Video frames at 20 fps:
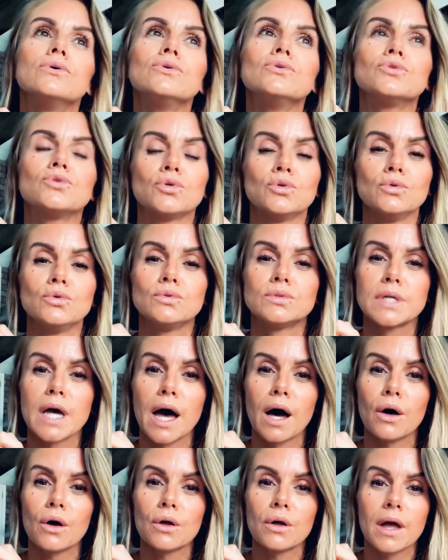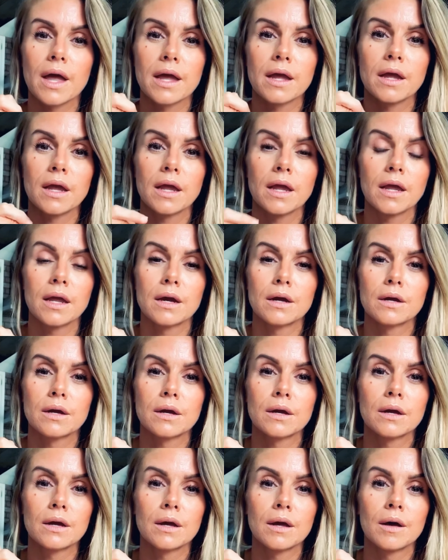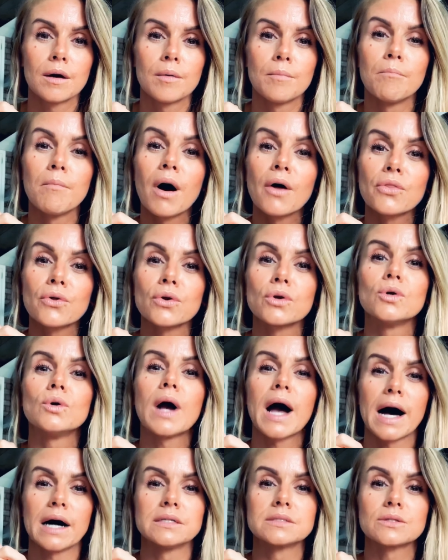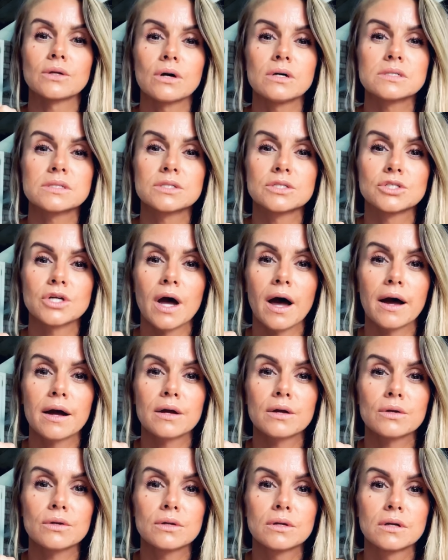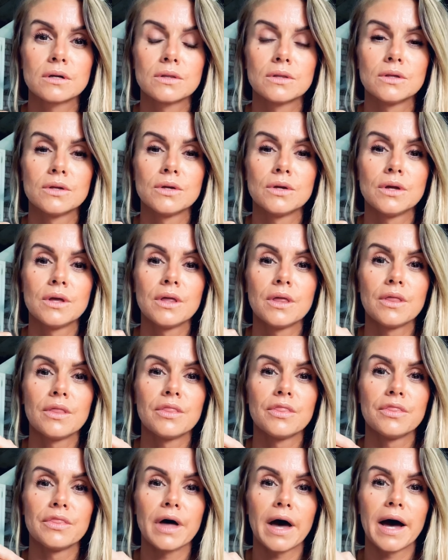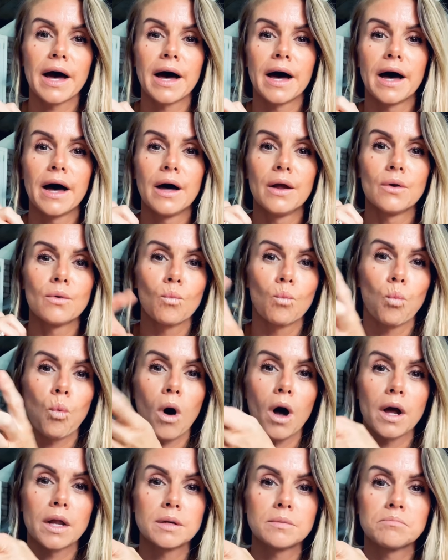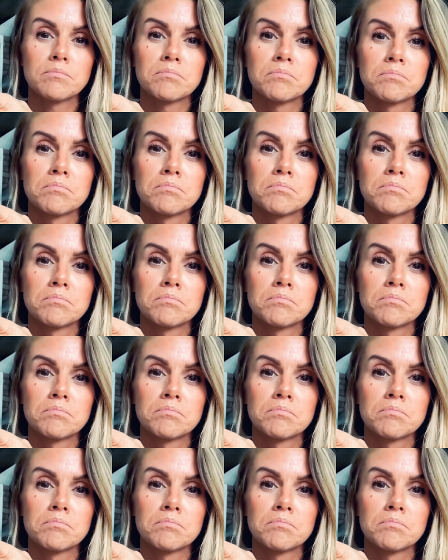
to tell a mother who has lost a child that one,